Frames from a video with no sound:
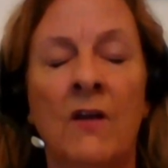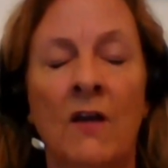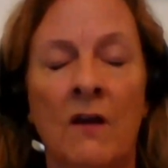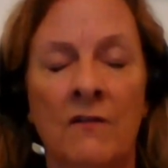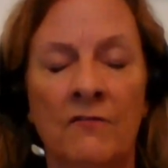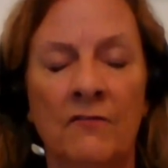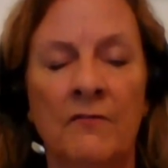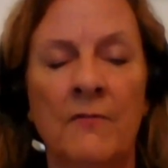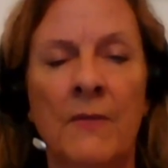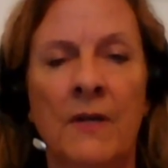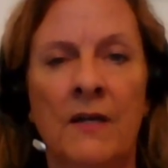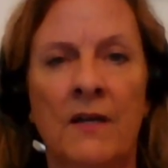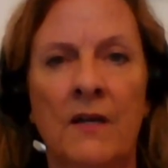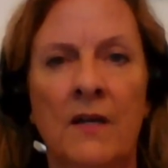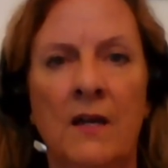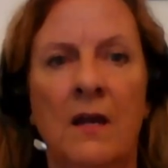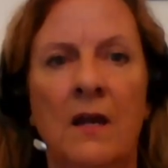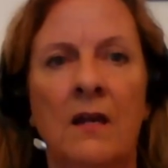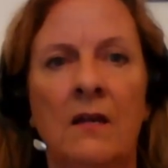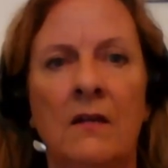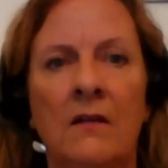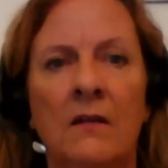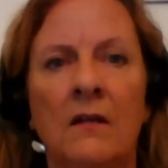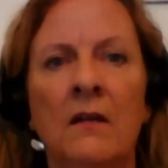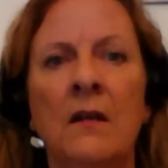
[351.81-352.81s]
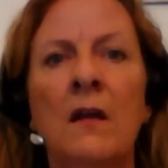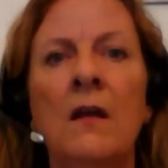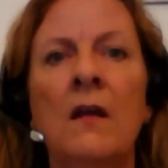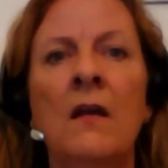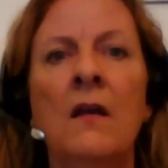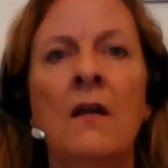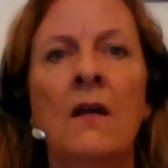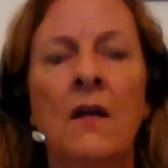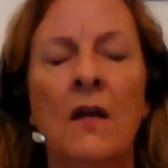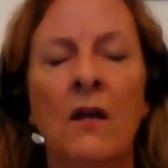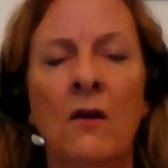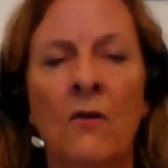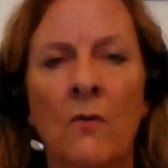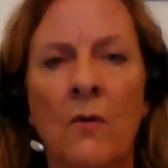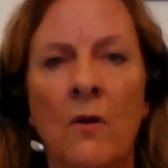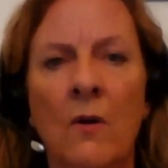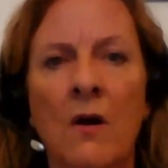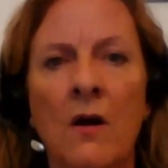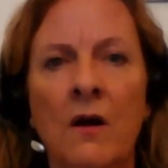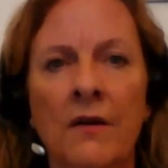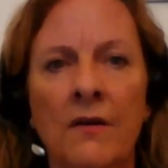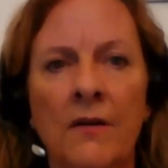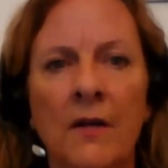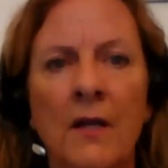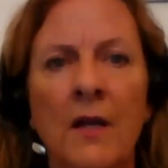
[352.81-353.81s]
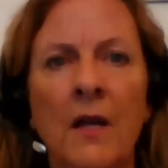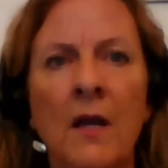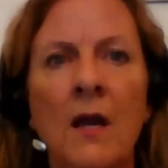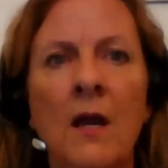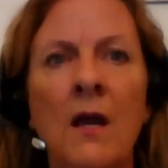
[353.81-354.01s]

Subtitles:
government in Iran.